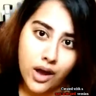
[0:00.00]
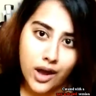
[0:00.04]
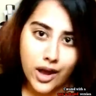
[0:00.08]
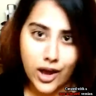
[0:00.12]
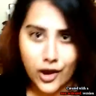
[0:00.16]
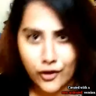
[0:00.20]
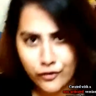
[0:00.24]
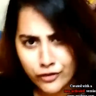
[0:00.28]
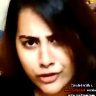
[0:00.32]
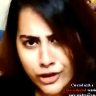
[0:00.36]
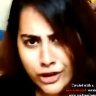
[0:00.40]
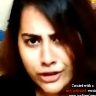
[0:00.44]

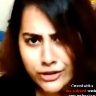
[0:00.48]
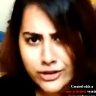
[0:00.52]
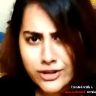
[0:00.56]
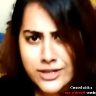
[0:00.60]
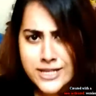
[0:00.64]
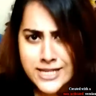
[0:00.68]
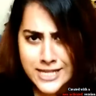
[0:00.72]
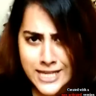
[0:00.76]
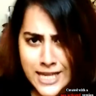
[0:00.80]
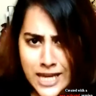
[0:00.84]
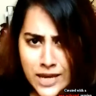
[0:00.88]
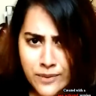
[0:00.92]
if they're in the
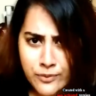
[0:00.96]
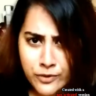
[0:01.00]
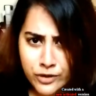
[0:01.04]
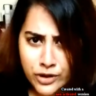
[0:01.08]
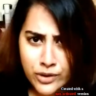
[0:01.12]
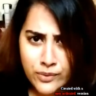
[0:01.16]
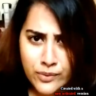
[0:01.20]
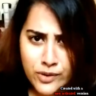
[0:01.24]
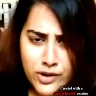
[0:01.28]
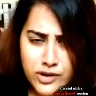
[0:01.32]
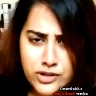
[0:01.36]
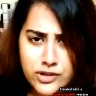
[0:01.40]
same
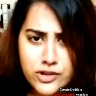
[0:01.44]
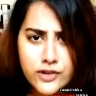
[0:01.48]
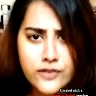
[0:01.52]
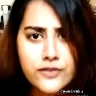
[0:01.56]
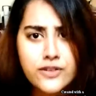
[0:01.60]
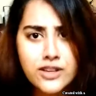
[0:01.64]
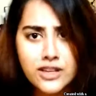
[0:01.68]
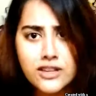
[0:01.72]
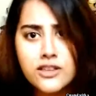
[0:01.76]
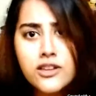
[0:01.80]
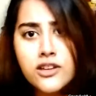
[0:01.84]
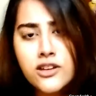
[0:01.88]
universe or
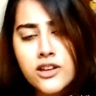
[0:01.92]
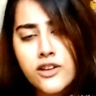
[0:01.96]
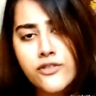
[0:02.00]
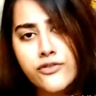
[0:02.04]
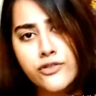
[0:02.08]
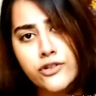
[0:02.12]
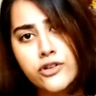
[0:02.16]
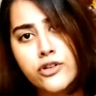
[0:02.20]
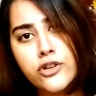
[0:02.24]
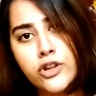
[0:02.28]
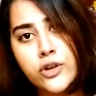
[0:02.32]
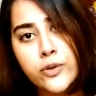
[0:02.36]
they're in the
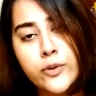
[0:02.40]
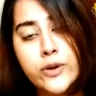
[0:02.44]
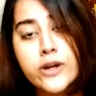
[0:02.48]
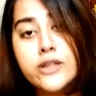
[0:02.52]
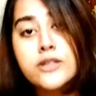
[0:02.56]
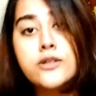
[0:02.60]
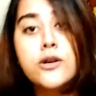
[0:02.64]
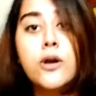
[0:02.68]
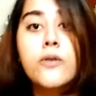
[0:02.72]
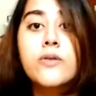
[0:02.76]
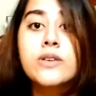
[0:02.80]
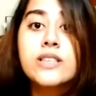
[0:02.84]
different
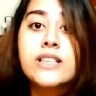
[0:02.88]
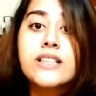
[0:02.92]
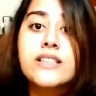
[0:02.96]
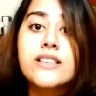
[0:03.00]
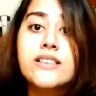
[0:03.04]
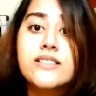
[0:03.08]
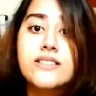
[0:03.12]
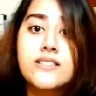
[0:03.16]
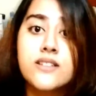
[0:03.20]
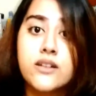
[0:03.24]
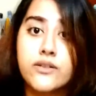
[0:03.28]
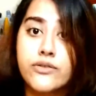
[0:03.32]
universe obviously
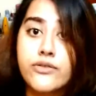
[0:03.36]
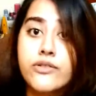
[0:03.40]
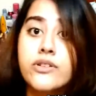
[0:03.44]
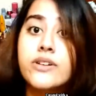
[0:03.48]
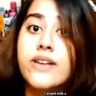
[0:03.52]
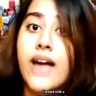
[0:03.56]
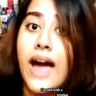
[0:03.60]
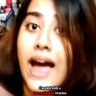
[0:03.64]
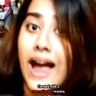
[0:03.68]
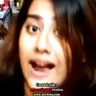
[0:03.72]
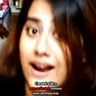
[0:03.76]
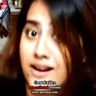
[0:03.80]
there's a different
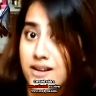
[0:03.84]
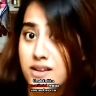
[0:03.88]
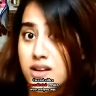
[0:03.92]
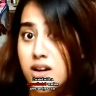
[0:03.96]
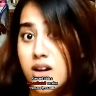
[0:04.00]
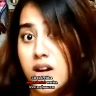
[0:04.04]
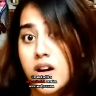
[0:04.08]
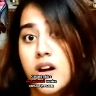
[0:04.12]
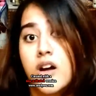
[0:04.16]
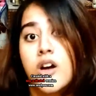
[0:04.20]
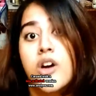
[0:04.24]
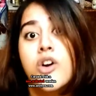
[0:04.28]

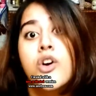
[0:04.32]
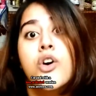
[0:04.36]
actor